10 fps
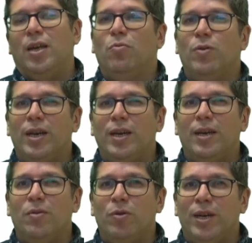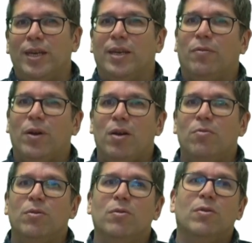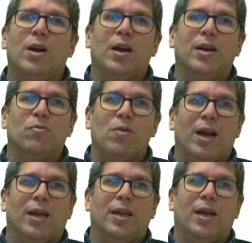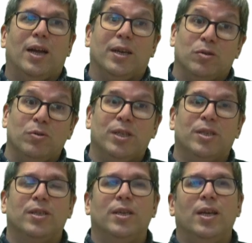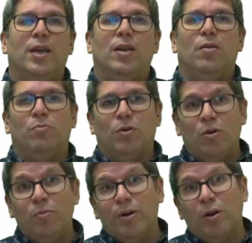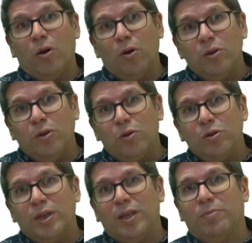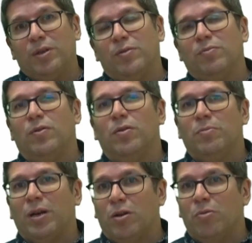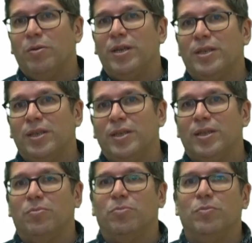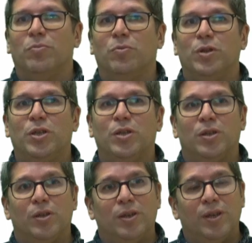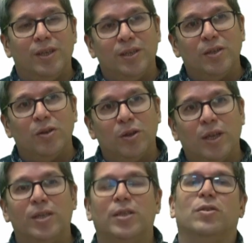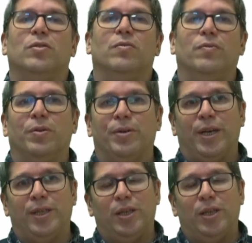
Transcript: We need a firewall and a rack and a switch. Moreover, all those elements form a complex system which is not easy to configure.